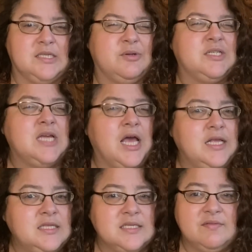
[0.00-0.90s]
There are
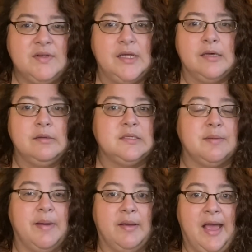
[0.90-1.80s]
tons of videos
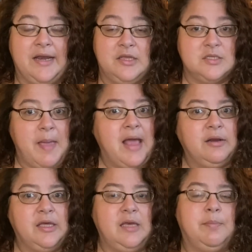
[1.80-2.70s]
about how to use Pattern
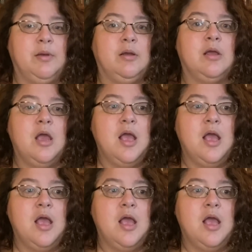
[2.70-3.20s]
Keeper.